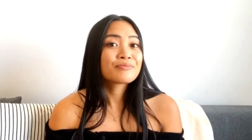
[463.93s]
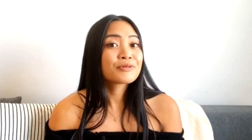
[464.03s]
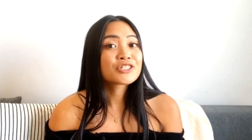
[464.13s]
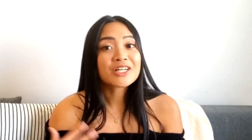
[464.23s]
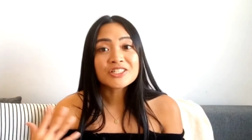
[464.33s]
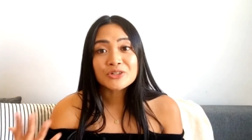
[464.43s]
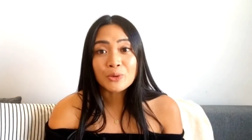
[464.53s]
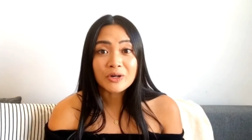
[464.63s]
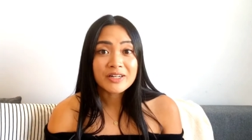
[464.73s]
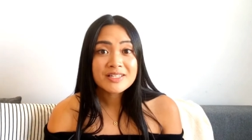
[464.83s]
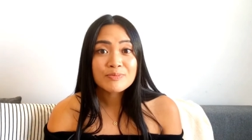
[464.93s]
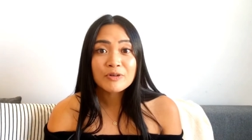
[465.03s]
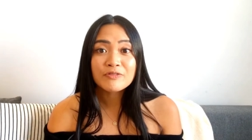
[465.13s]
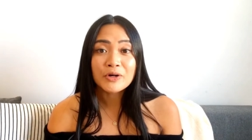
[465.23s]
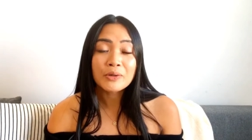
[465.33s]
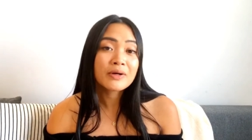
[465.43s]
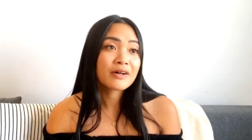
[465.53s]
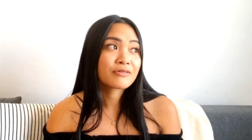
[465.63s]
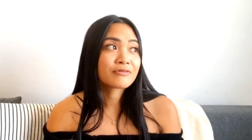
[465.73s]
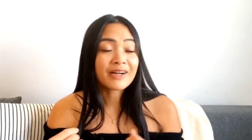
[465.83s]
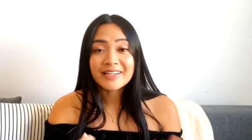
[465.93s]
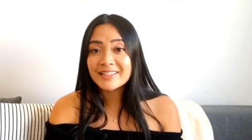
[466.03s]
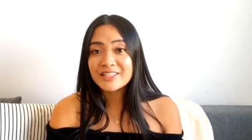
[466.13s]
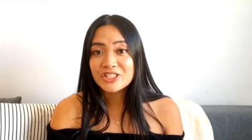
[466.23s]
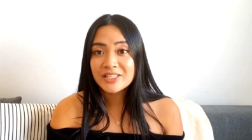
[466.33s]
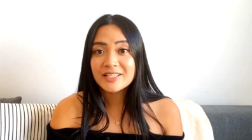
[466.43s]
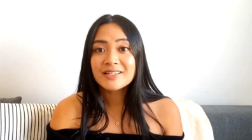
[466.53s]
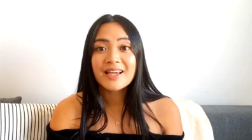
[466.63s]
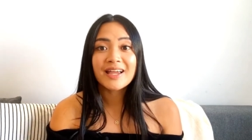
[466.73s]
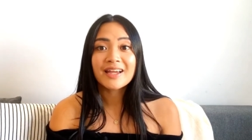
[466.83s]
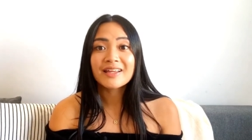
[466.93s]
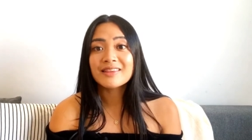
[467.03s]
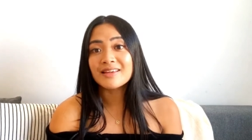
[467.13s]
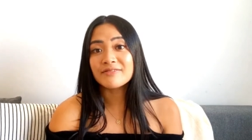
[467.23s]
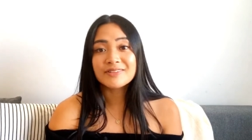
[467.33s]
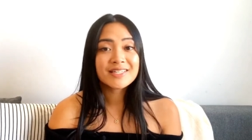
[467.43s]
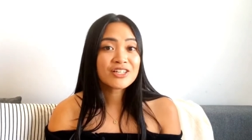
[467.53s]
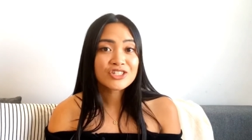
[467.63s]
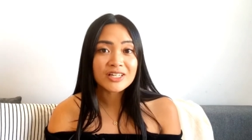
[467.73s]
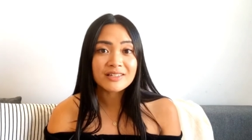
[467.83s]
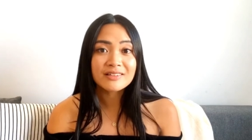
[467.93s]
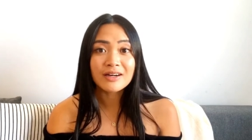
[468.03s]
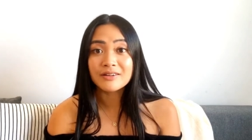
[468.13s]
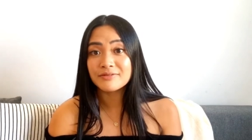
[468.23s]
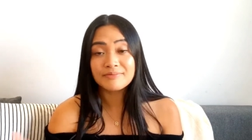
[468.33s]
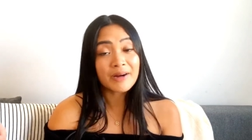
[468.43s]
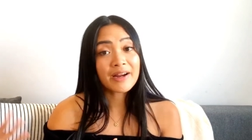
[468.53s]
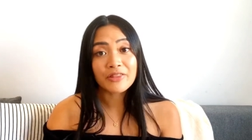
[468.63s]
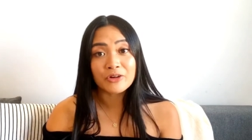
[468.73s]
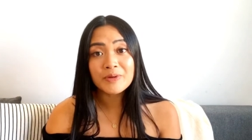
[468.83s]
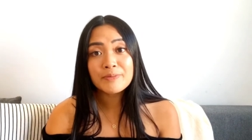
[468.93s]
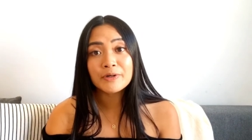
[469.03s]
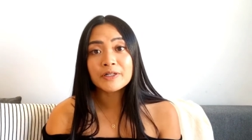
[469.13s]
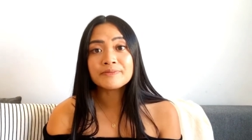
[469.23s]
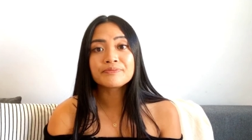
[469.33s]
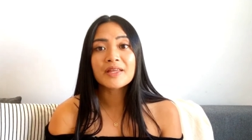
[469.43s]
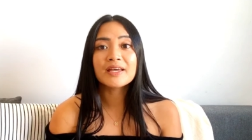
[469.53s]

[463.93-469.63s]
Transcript: Projector auras provoke recognition and the invitation uh, by other people.